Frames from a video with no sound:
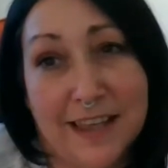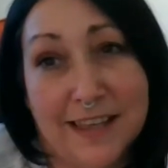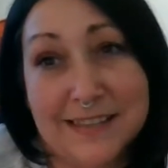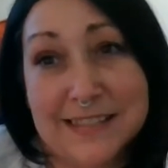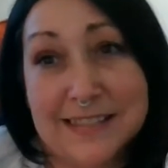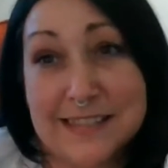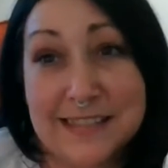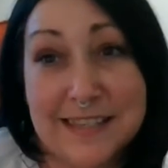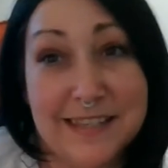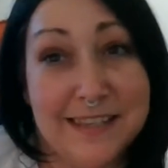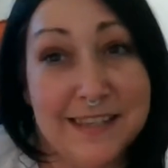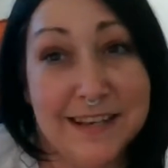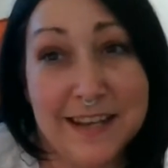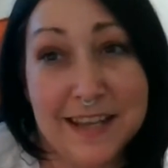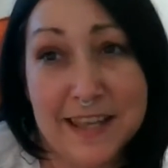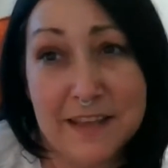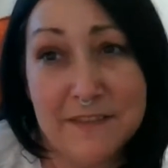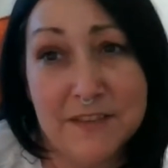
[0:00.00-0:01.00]
see that
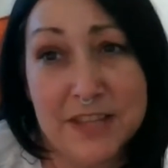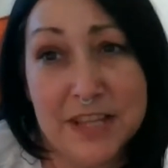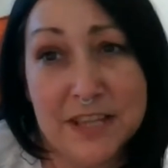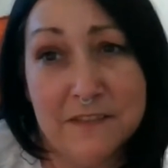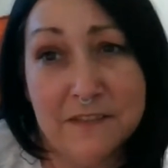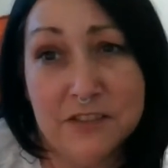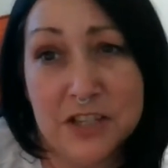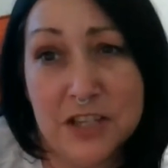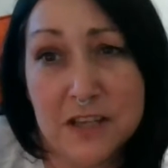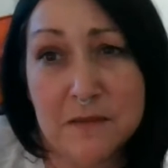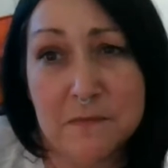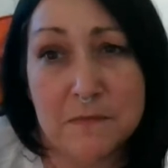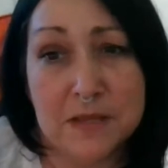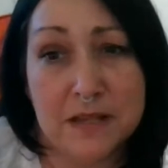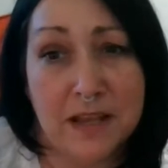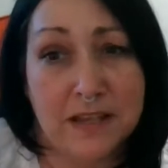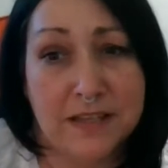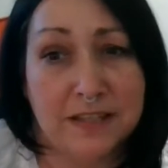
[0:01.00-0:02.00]
I have a live chat,
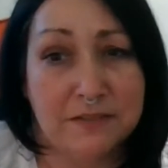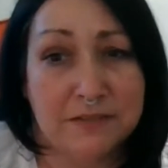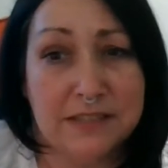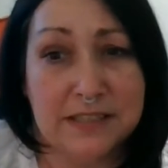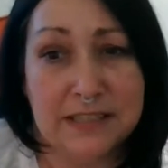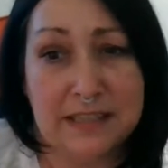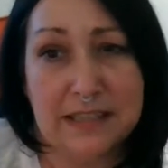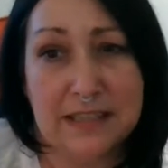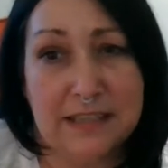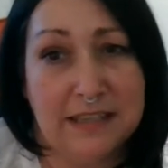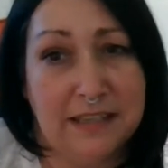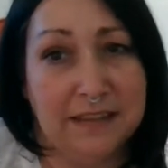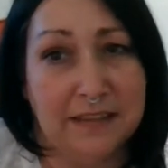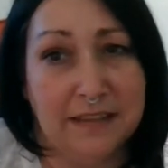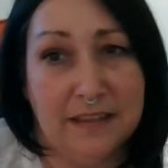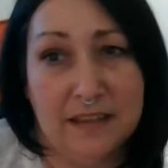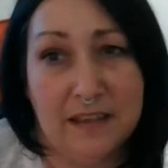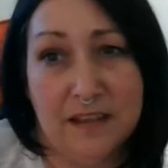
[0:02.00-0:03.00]
but I don't see
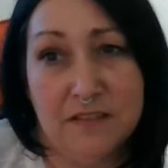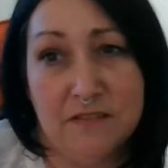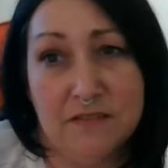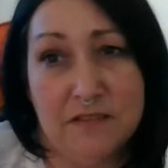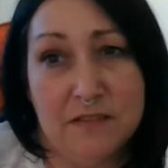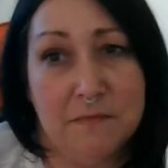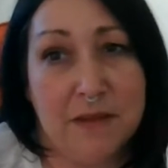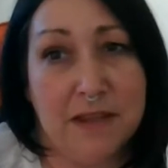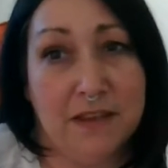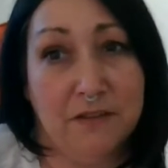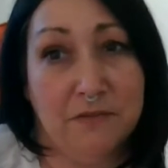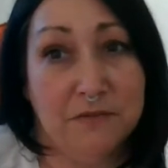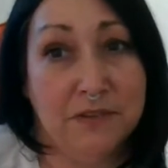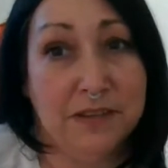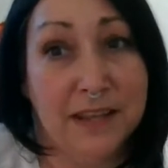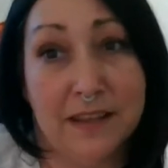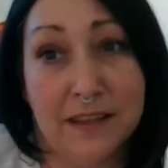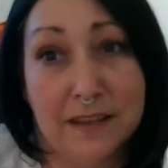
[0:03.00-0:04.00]
anything other than my own
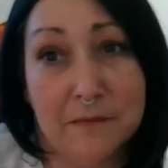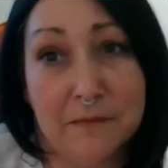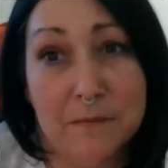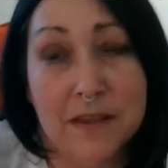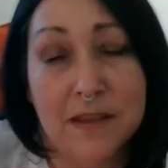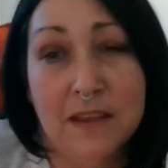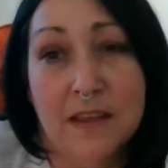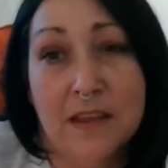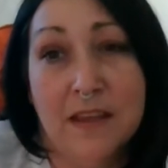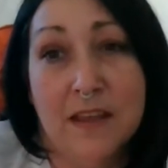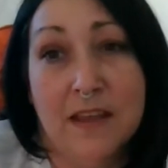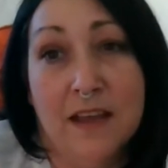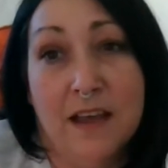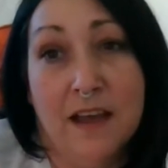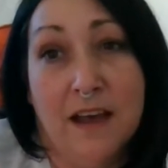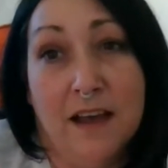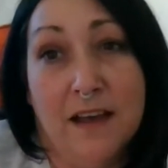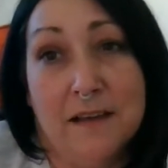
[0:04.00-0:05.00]
name.
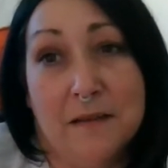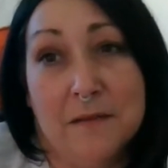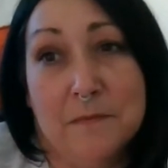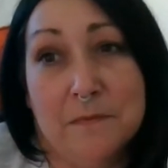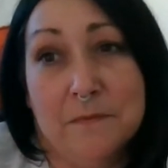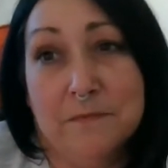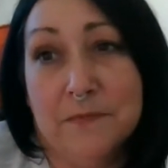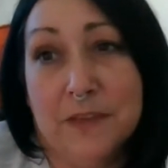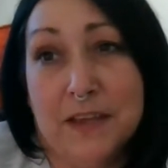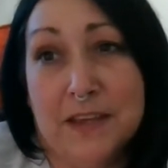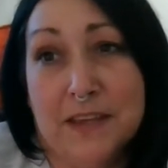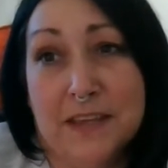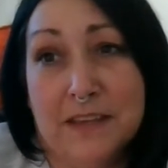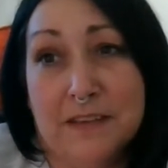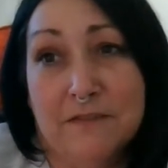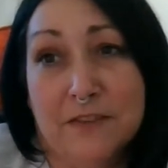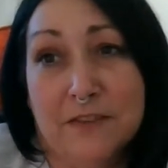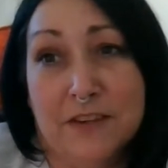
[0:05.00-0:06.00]

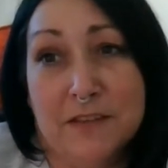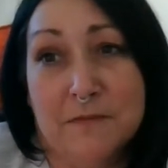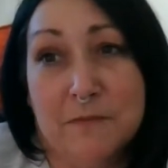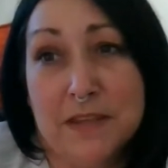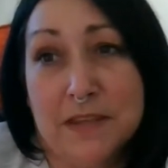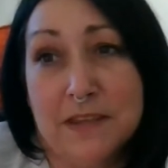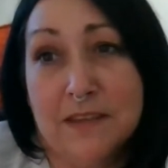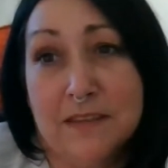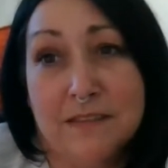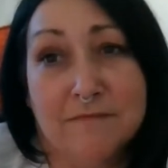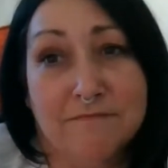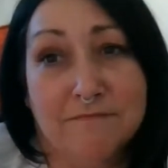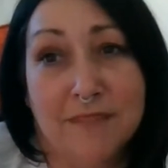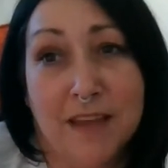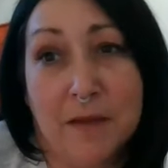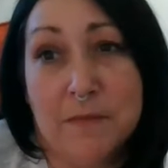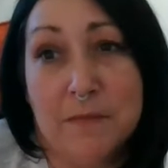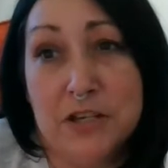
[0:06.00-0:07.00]
Again, forgive me.
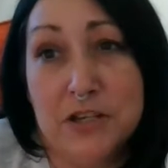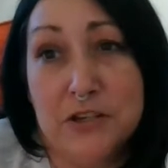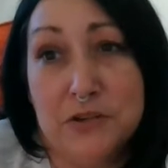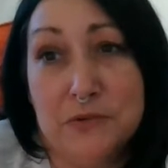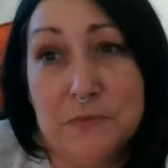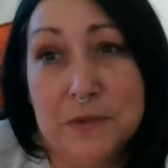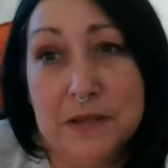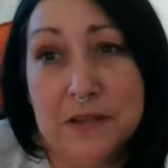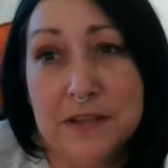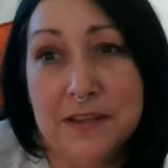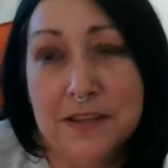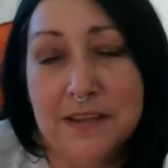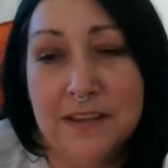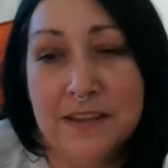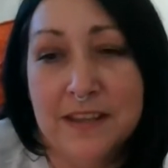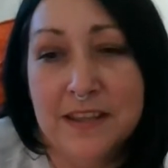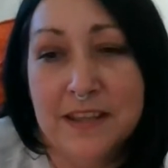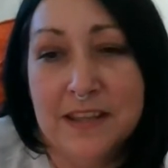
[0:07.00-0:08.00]
I'm a noob.
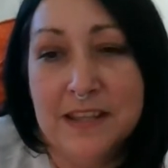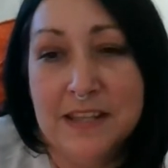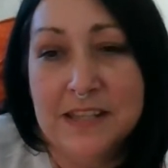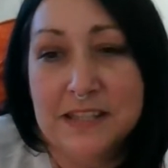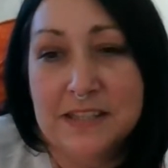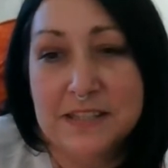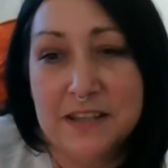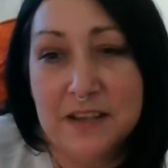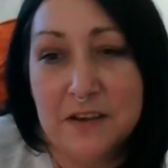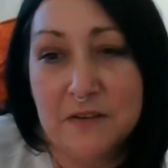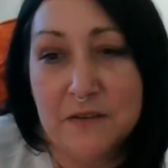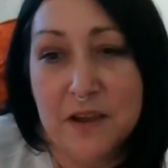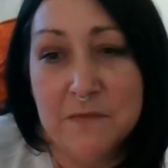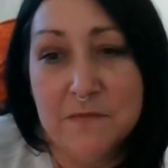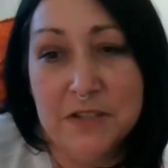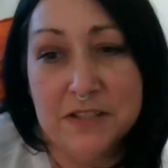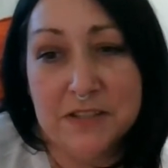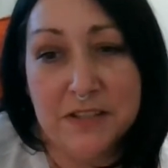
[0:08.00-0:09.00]
So
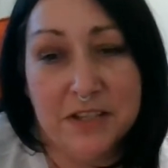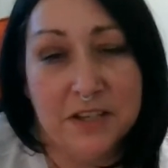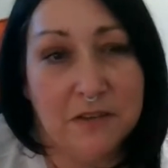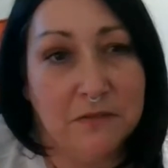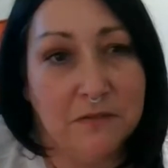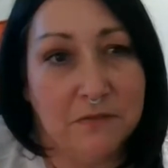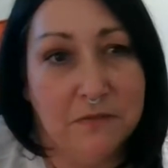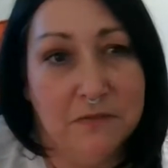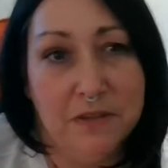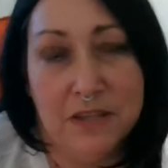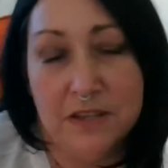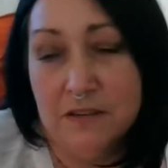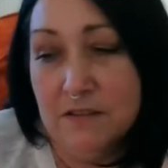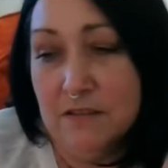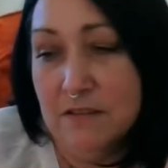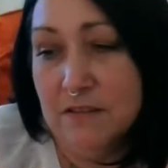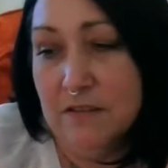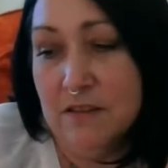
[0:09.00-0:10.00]
I'm just going to go through here
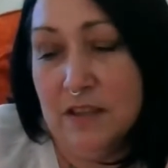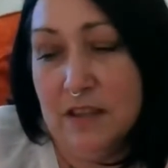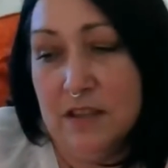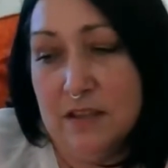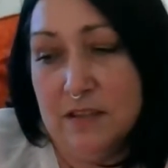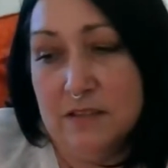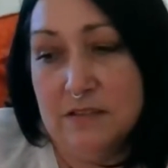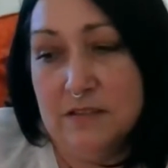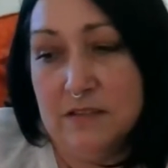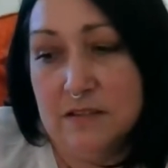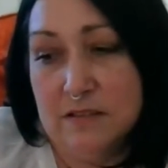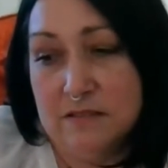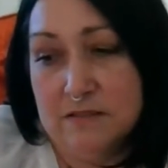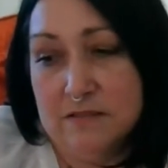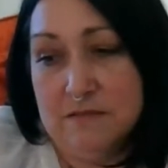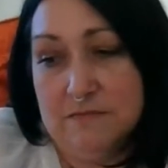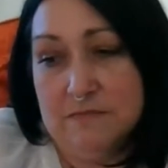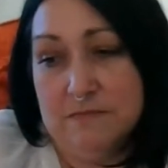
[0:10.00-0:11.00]
and
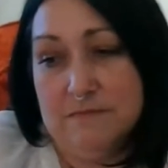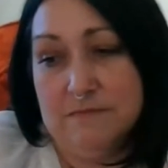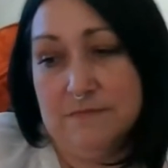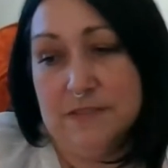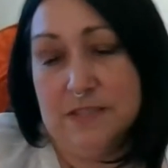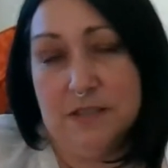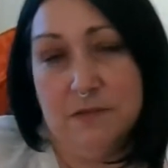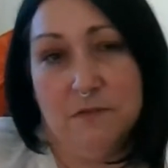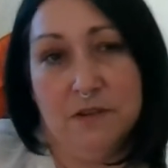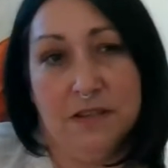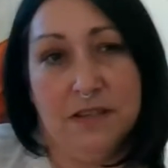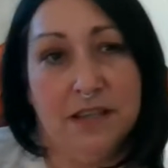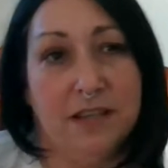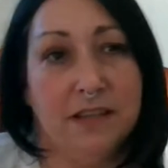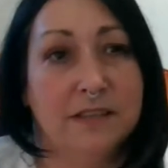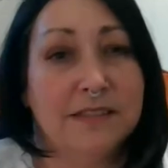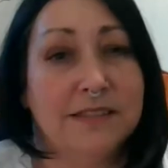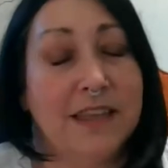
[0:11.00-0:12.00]
see where it
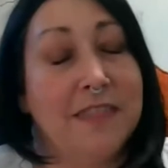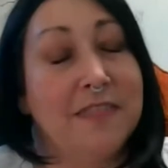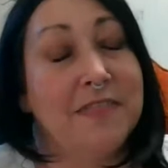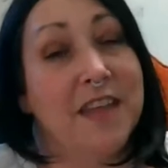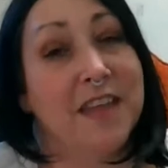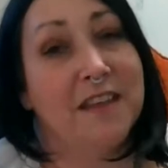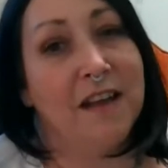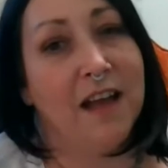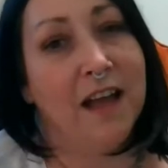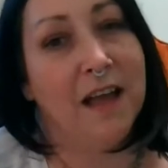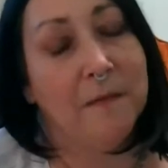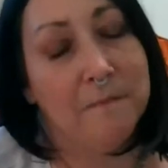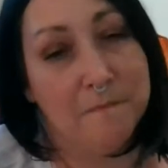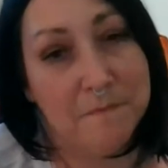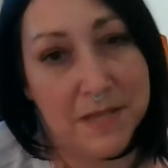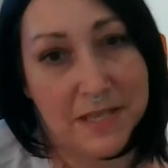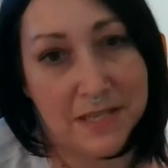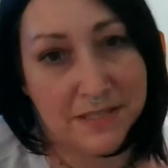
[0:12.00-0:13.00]
lands. They
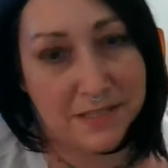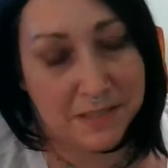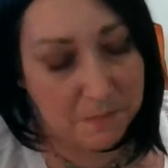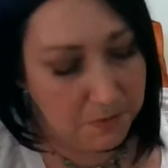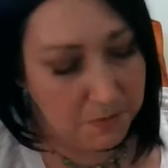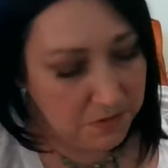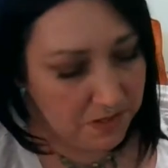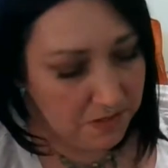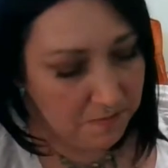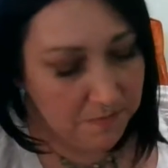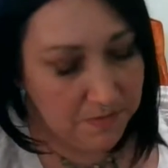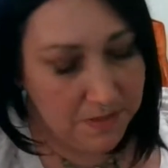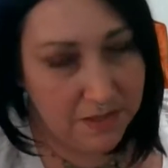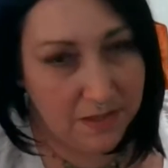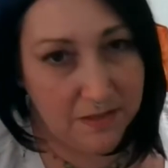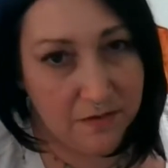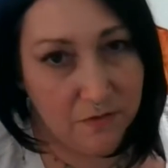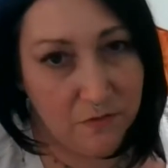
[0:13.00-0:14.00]
meant to put them
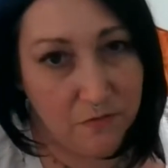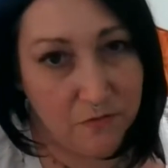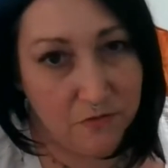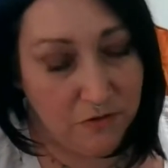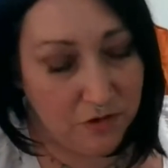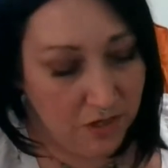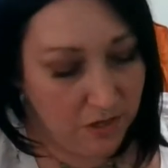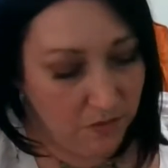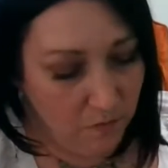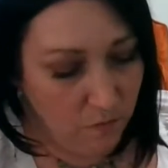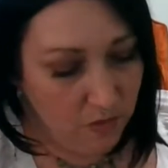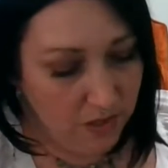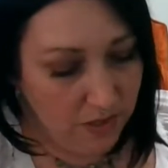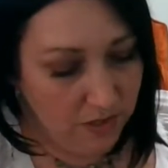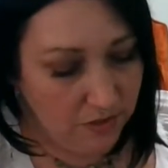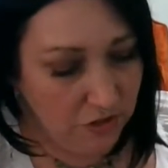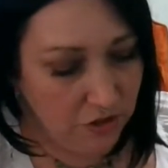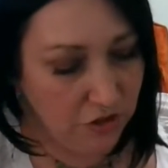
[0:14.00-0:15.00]
in the order in
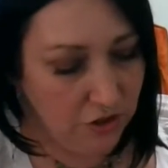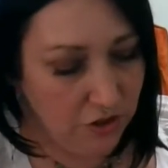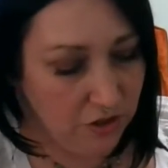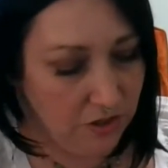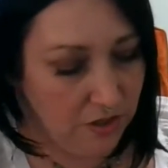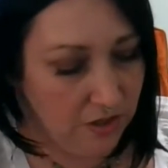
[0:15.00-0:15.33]
which